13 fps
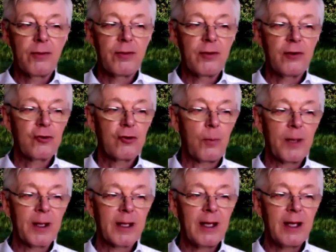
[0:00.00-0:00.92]
This
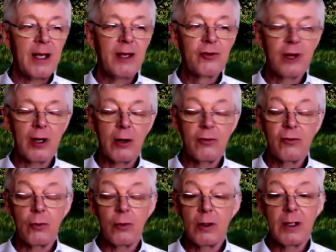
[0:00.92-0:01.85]
topic is going
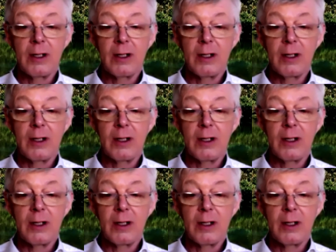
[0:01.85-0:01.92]
to